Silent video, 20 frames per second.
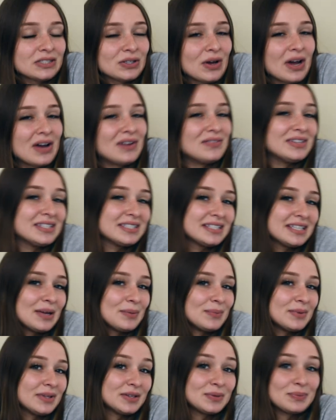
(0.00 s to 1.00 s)
So obviously
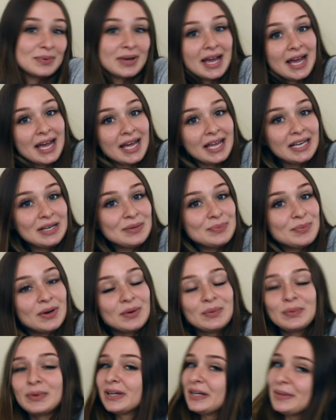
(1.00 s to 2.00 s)
I'm a little behind,
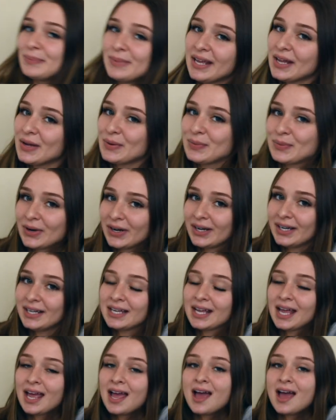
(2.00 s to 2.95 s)
but we're gonna make it work.